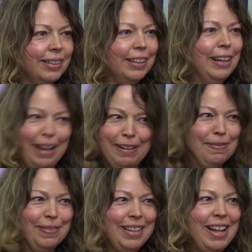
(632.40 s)

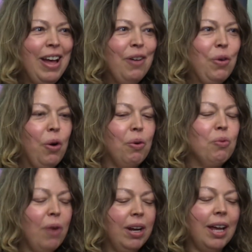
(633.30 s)
Okay. Well, we're
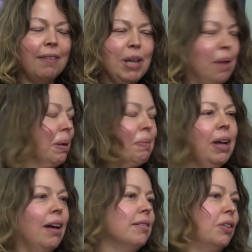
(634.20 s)
running out of time, but I'm
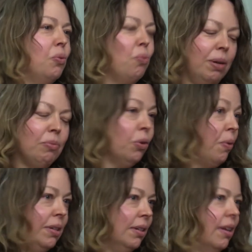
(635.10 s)
going to ask you one more
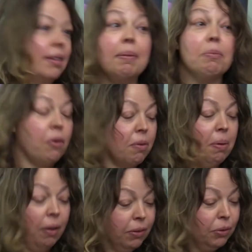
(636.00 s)
question. It's a bit more of
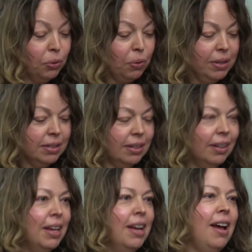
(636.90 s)
a personal
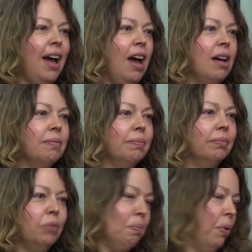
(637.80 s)
question.
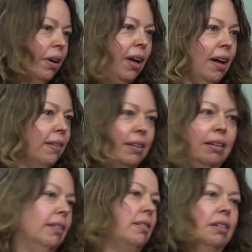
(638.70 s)
What podcast are
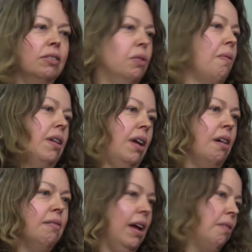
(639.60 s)
you listening to right
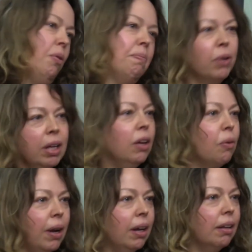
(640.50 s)
now, and what book are
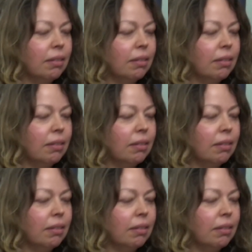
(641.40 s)
you reading?